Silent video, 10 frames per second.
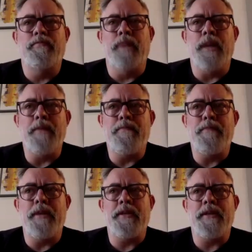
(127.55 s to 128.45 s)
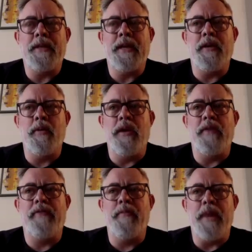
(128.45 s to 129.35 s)
my biggest
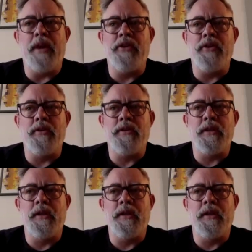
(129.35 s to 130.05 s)
takeaway from managers